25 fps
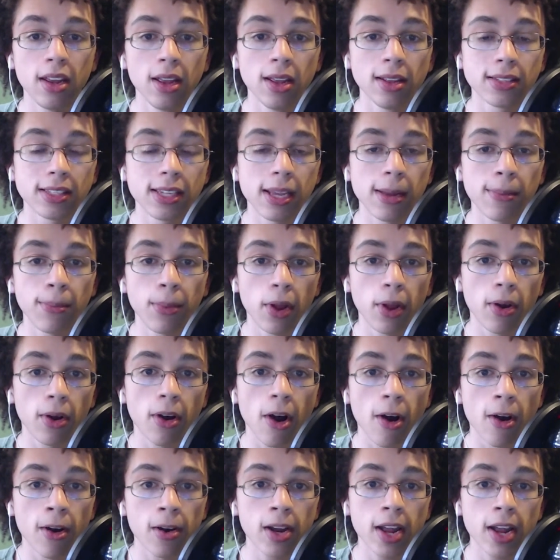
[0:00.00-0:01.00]
Templar
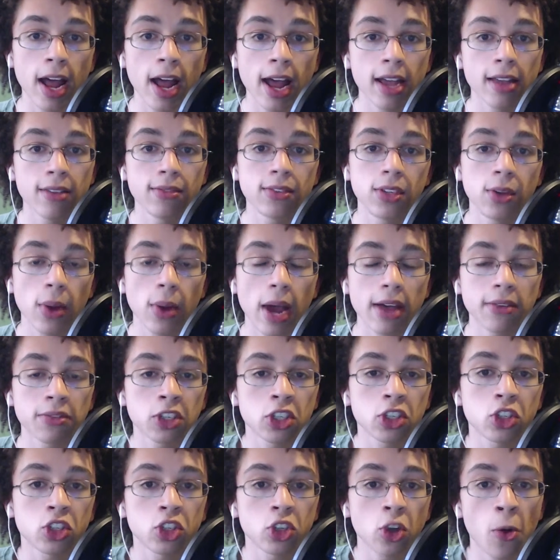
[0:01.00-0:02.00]
Archives. You have
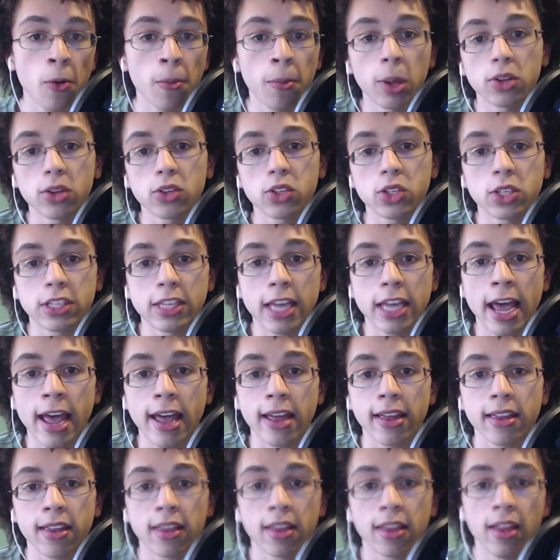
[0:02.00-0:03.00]
so much
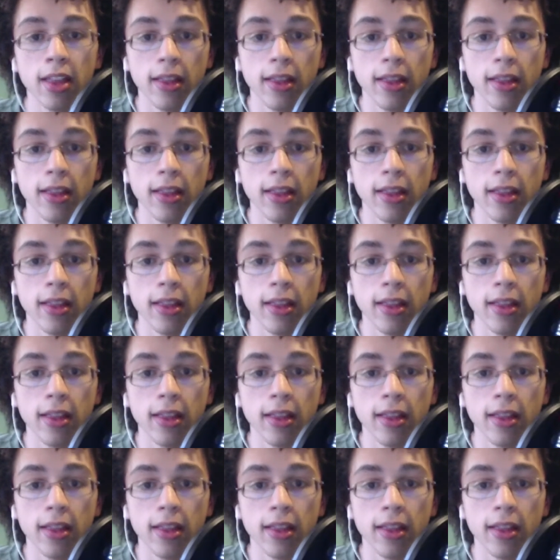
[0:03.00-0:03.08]
tech.